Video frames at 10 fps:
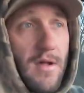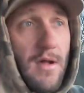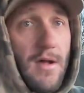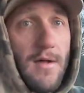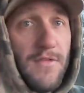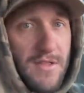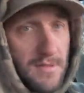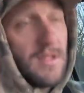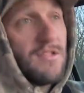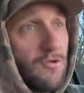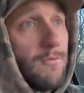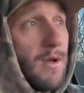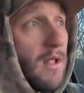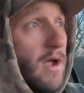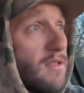uh, this, this group
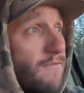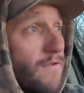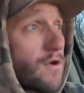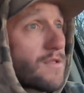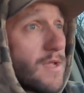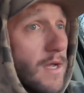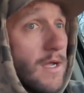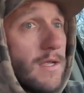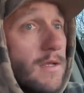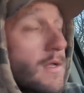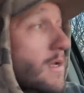of clients first hunt,